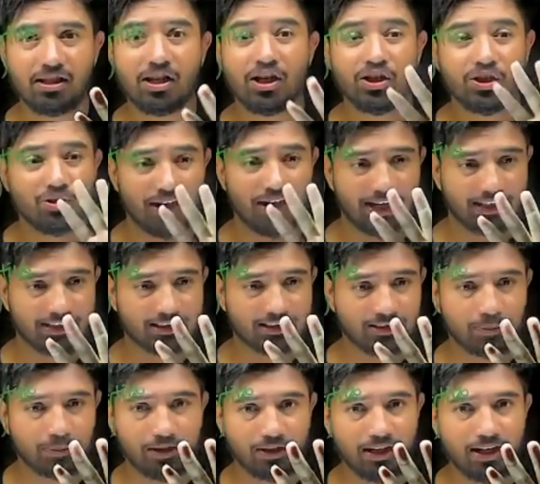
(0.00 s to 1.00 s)
Your
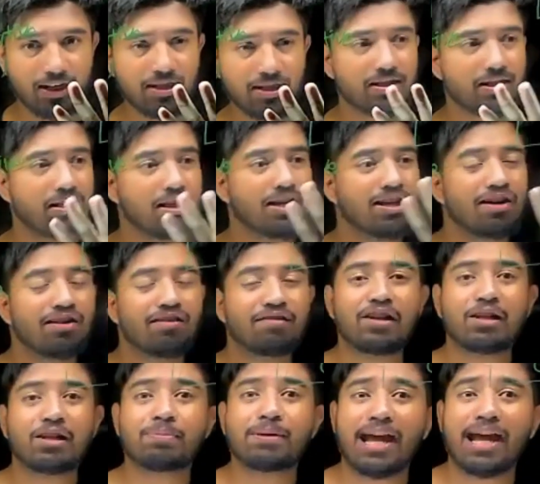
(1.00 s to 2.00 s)
exponent
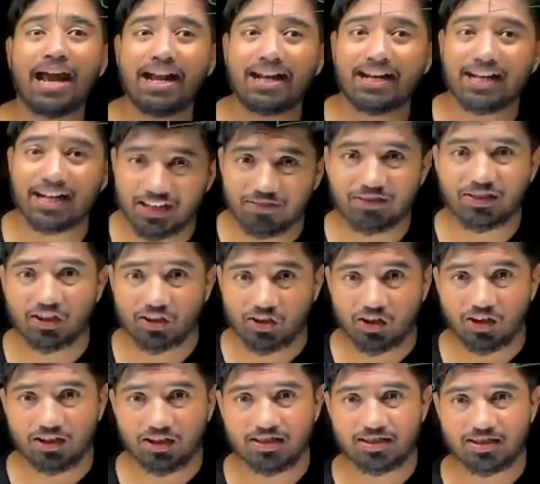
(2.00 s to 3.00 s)
will be added with a
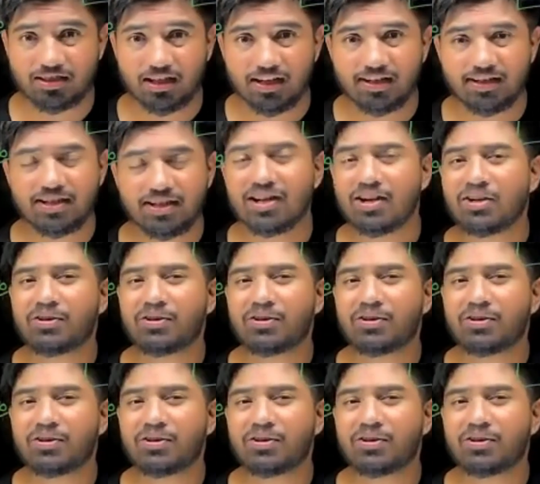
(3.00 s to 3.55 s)
constant